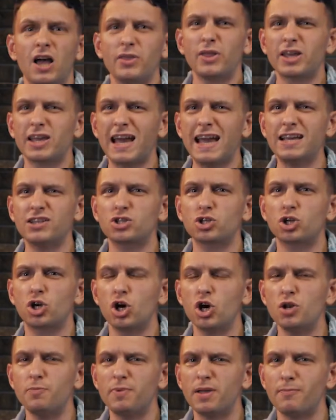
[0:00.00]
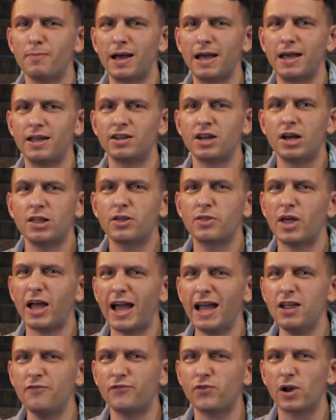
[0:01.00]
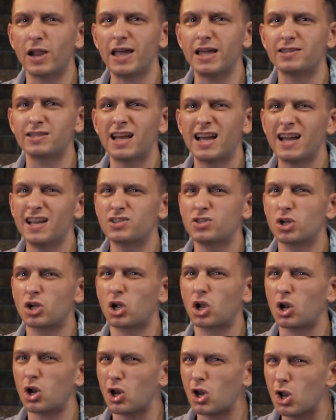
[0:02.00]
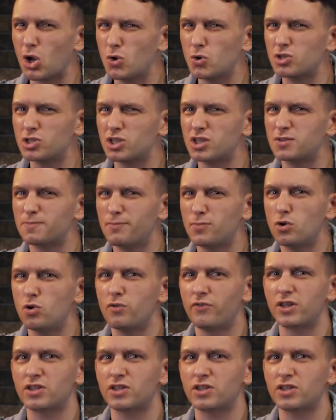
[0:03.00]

The case could be made that The Hateful Eight is the closest movie